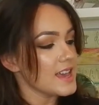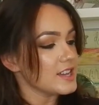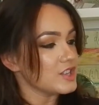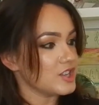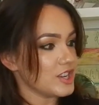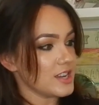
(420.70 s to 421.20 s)

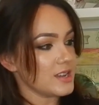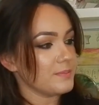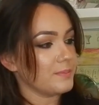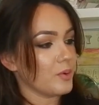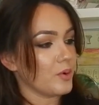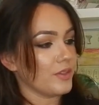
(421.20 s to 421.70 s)
She
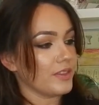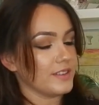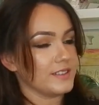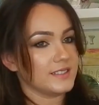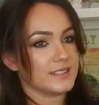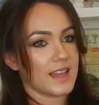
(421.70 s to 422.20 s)
bought
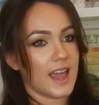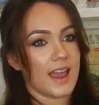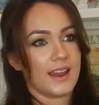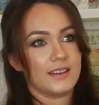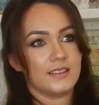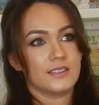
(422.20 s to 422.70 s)
this,
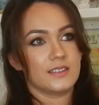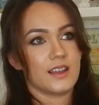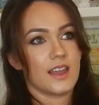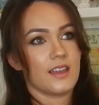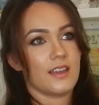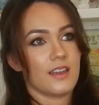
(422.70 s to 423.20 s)
and
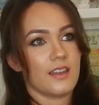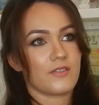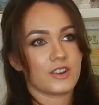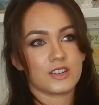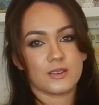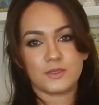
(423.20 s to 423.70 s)

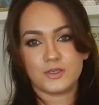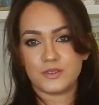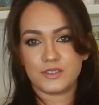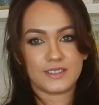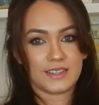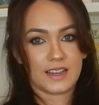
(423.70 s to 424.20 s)
every time she would
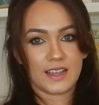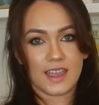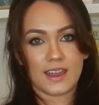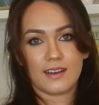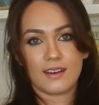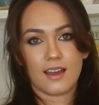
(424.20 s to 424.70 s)
use it
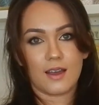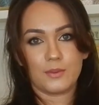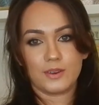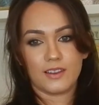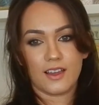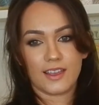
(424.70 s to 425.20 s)
again, I
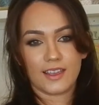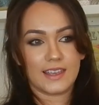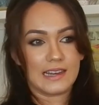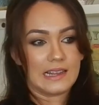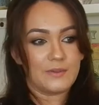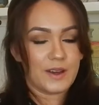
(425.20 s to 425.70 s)
would like
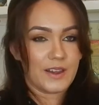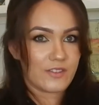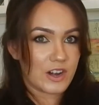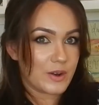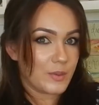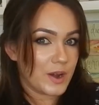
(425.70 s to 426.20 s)
it. Whenever
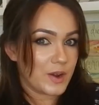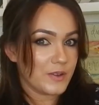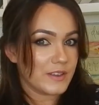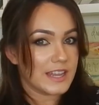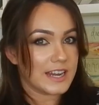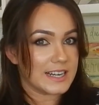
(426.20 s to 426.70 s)
I went
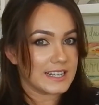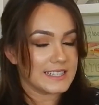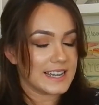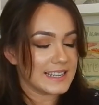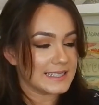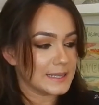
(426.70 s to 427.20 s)
over there, I'd
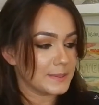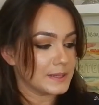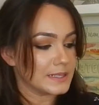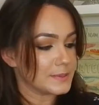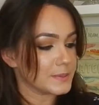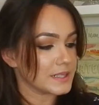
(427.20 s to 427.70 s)
take some
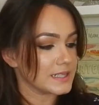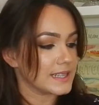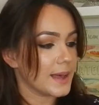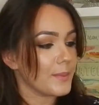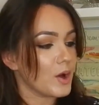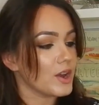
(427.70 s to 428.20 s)
and spritz
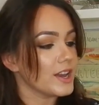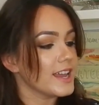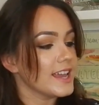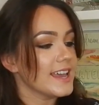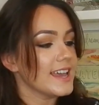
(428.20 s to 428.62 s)
some on.